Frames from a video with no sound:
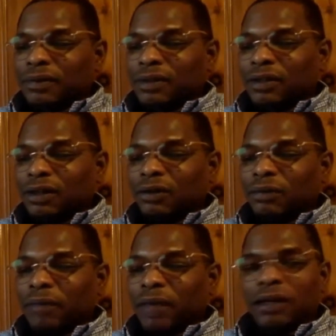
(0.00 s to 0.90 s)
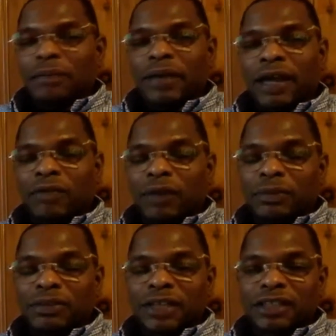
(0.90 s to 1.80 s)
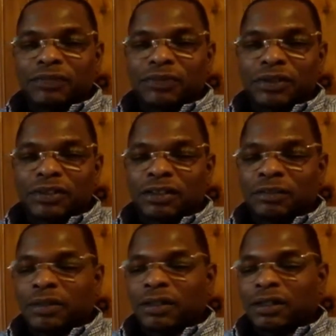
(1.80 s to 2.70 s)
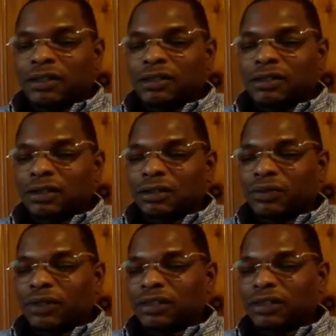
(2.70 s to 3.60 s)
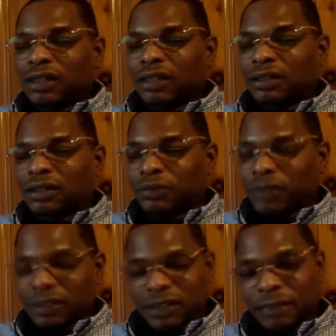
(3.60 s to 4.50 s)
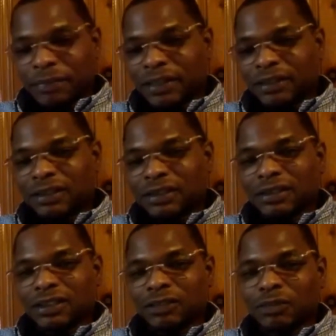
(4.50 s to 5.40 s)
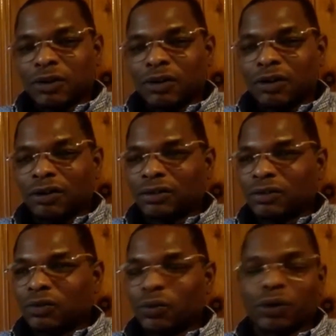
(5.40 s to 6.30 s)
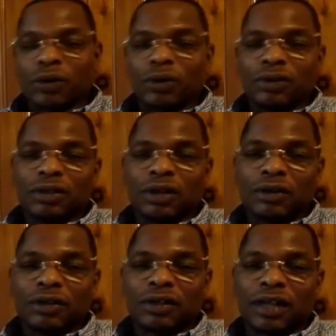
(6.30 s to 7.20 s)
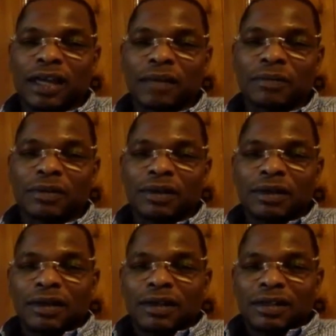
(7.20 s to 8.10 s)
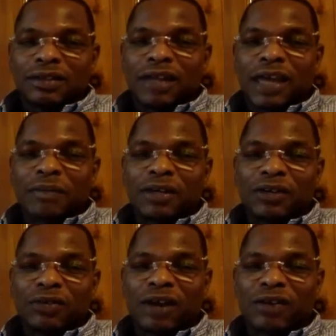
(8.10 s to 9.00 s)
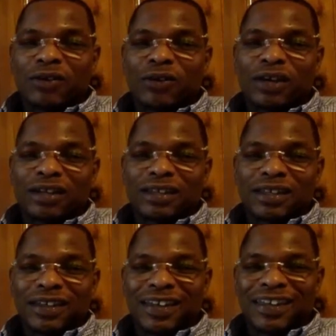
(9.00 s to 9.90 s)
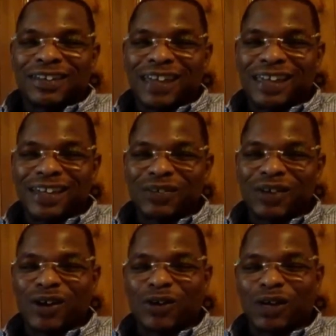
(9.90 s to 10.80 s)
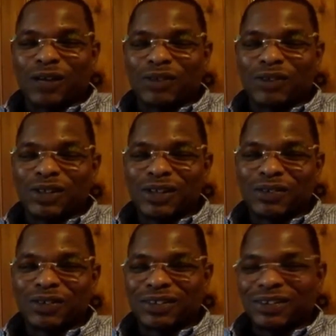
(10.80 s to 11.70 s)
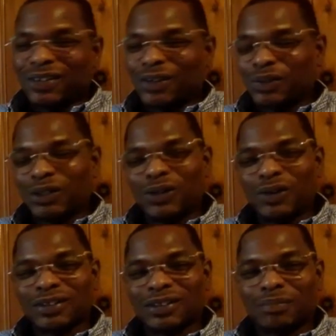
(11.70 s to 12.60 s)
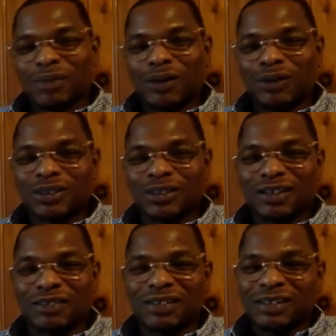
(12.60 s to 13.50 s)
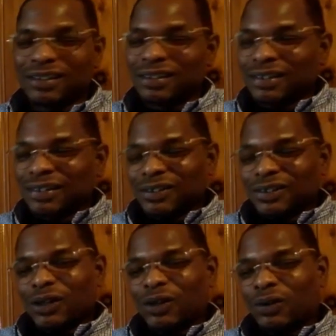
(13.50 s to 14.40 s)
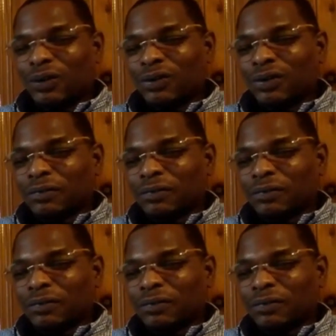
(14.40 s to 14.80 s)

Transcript: you know, making a bad reputation for yourself, because the real estate business is a small world. You know, your name name get around quick. Your name get around quick if you're doing some bold stuff. So